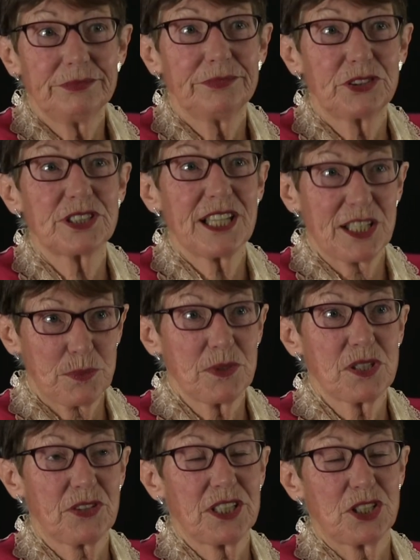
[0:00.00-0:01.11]
for
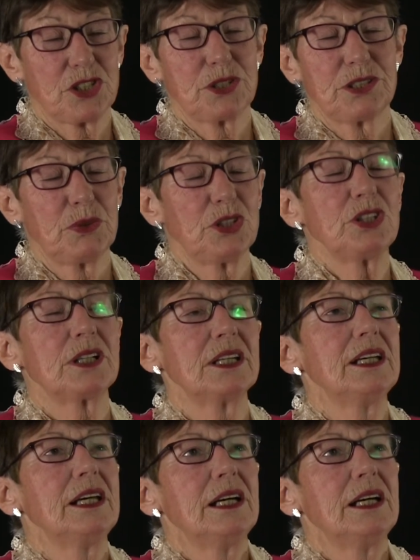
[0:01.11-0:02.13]
assessments, for kitchen work.